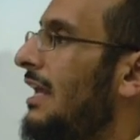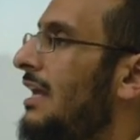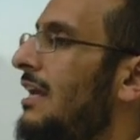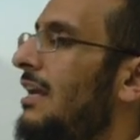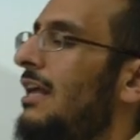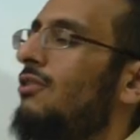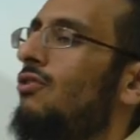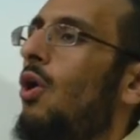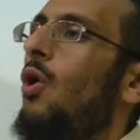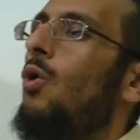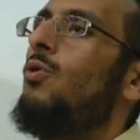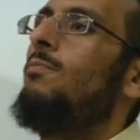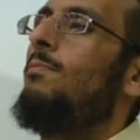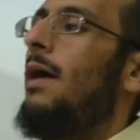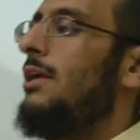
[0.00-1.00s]
in it is
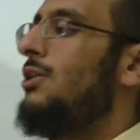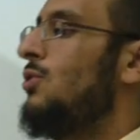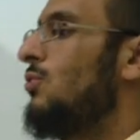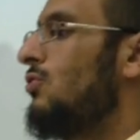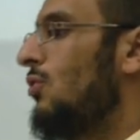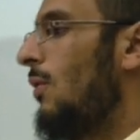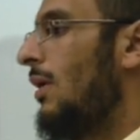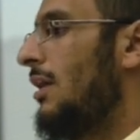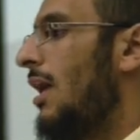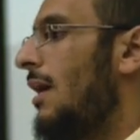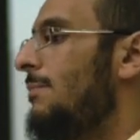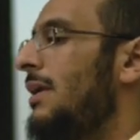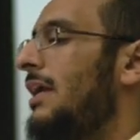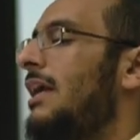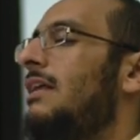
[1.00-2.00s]
owned by you. So Allah
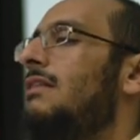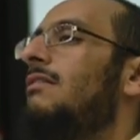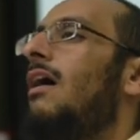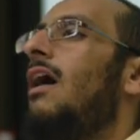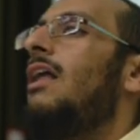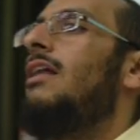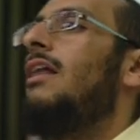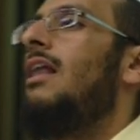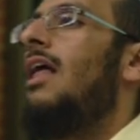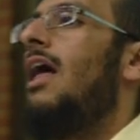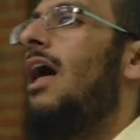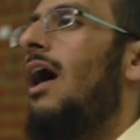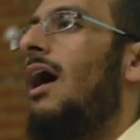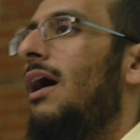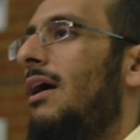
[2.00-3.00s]
begins,
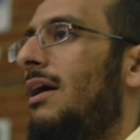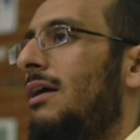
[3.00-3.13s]
Allah.